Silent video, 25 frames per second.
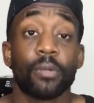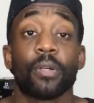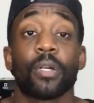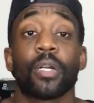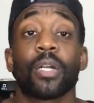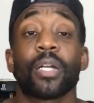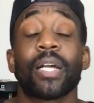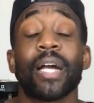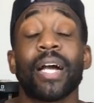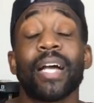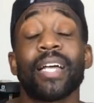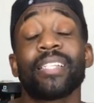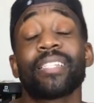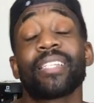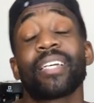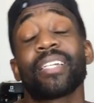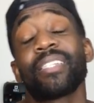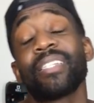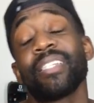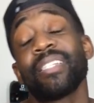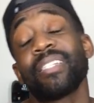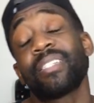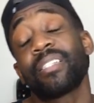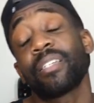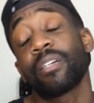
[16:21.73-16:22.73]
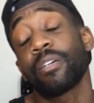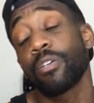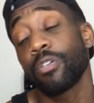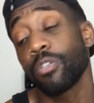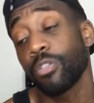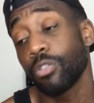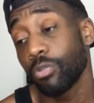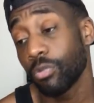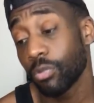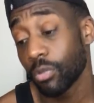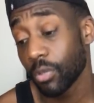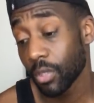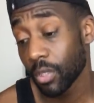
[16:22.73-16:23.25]
Guys, I did tell
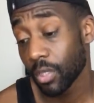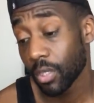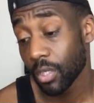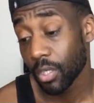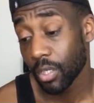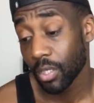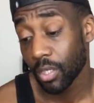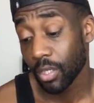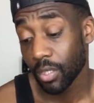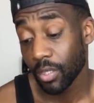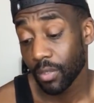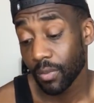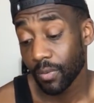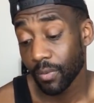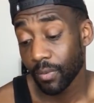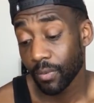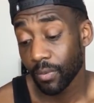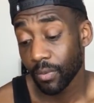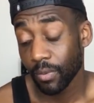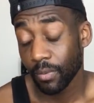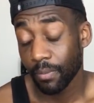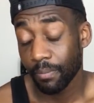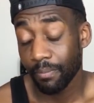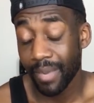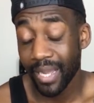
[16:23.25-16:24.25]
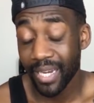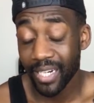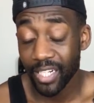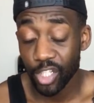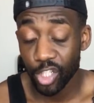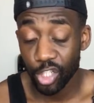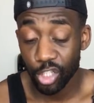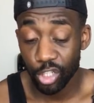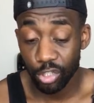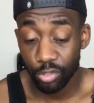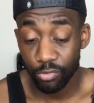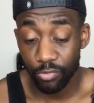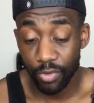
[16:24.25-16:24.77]
you,
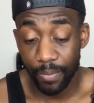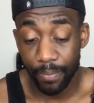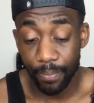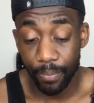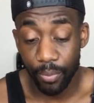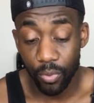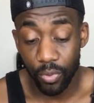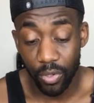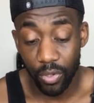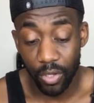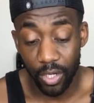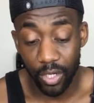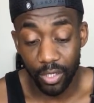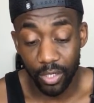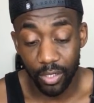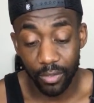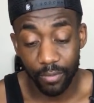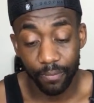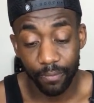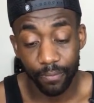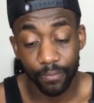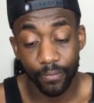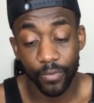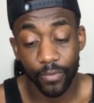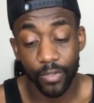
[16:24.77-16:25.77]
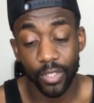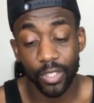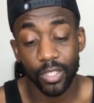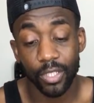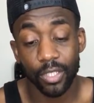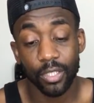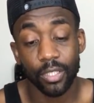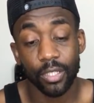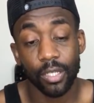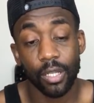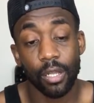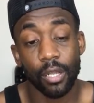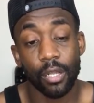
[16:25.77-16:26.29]
managers are important,
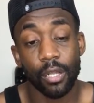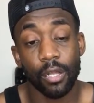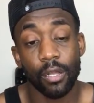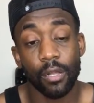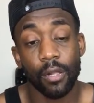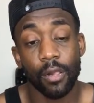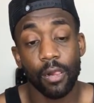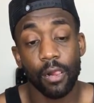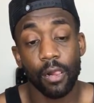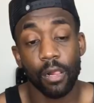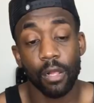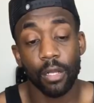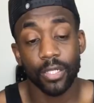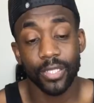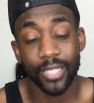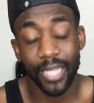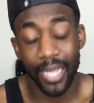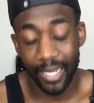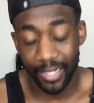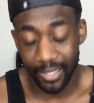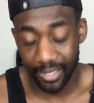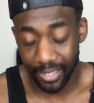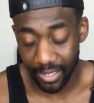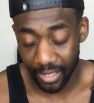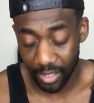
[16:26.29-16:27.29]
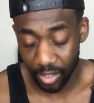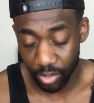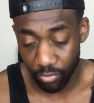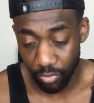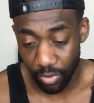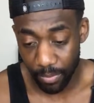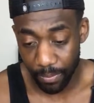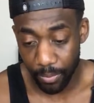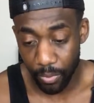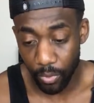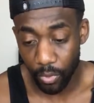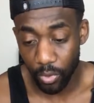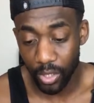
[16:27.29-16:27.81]
tactics are
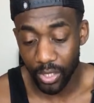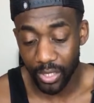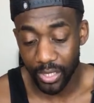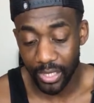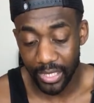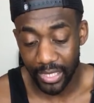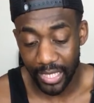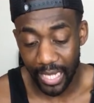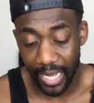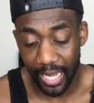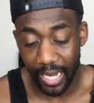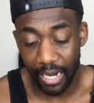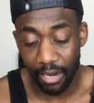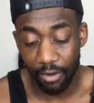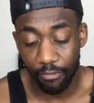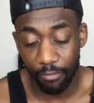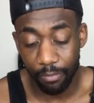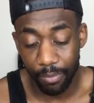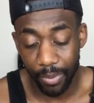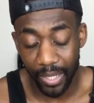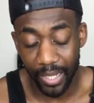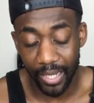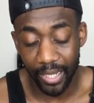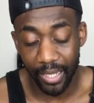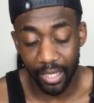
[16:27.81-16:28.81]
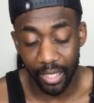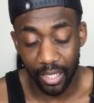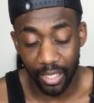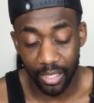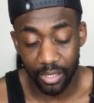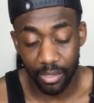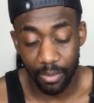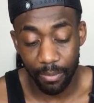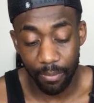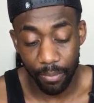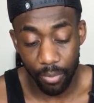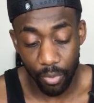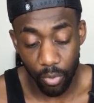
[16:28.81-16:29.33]
important, style of play is
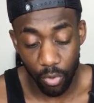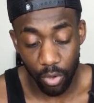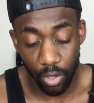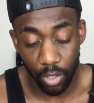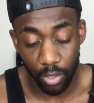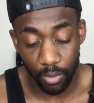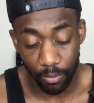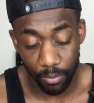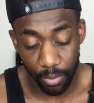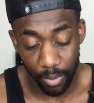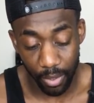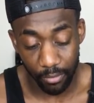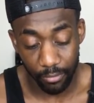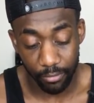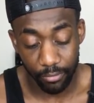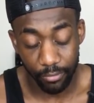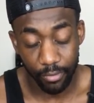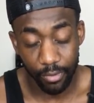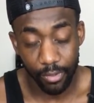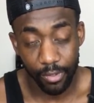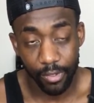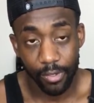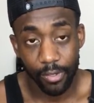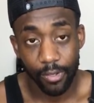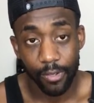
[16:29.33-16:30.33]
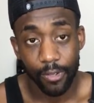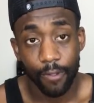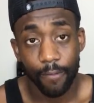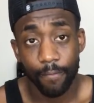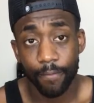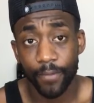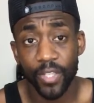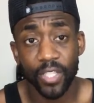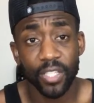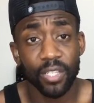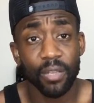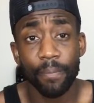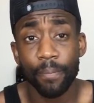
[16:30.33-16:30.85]
important, bruv.
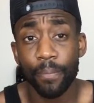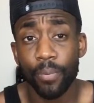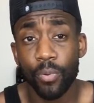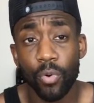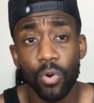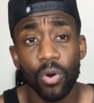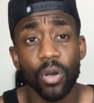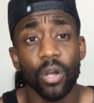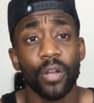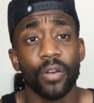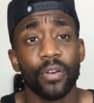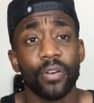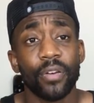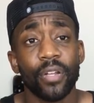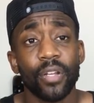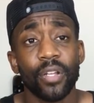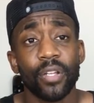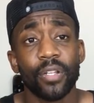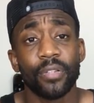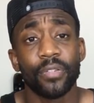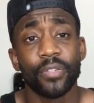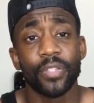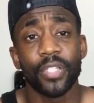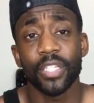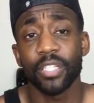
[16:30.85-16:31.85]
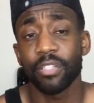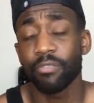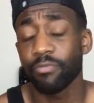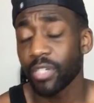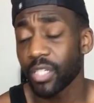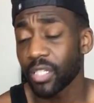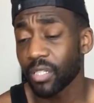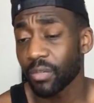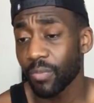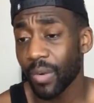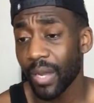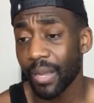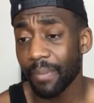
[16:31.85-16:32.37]
It's important. There's a
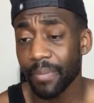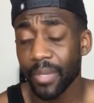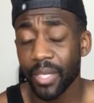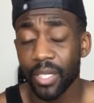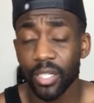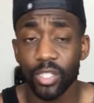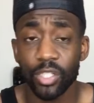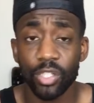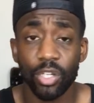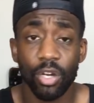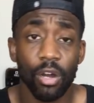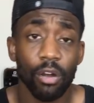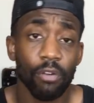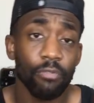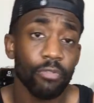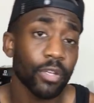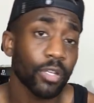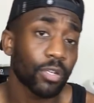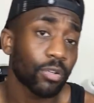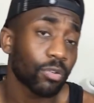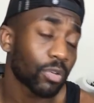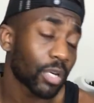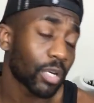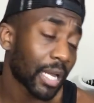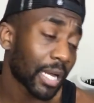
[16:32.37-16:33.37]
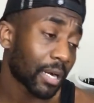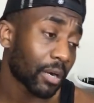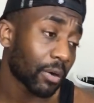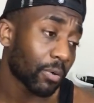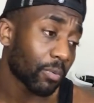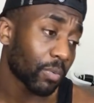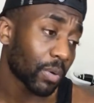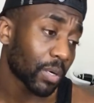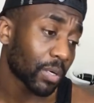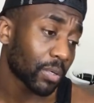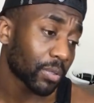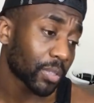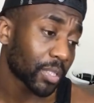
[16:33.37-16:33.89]
reason why Mkhitaryan looked like a
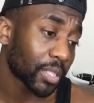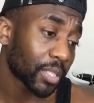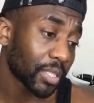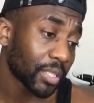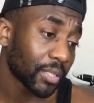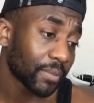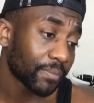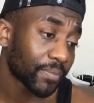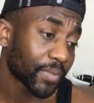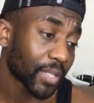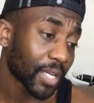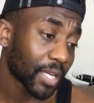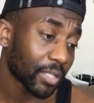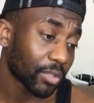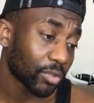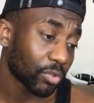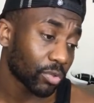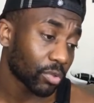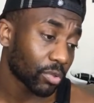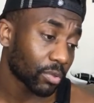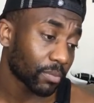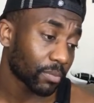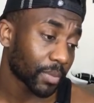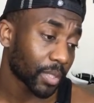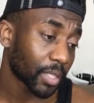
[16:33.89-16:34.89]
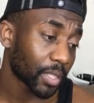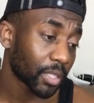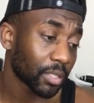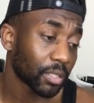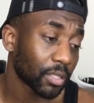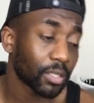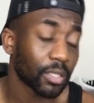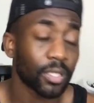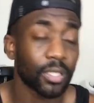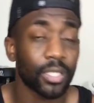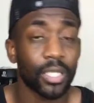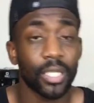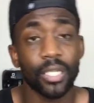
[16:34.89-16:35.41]
worldie at Dortmund,
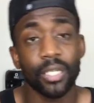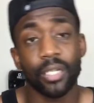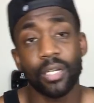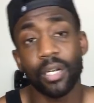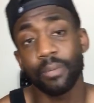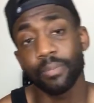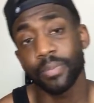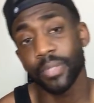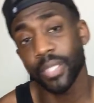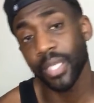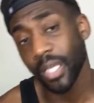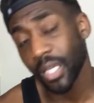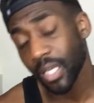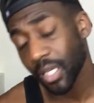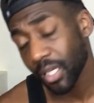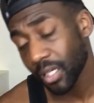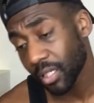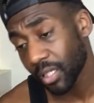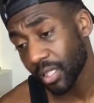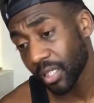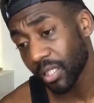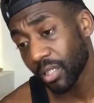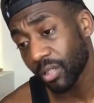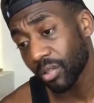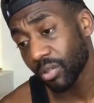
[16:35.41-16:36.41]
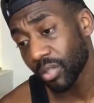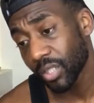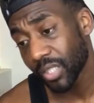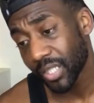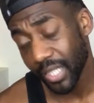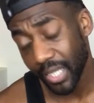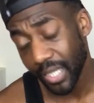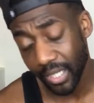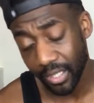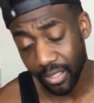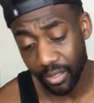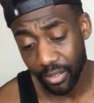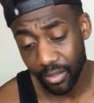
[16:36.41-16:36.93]
then he come to England and he looked
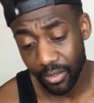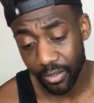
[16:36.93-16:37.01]
dead.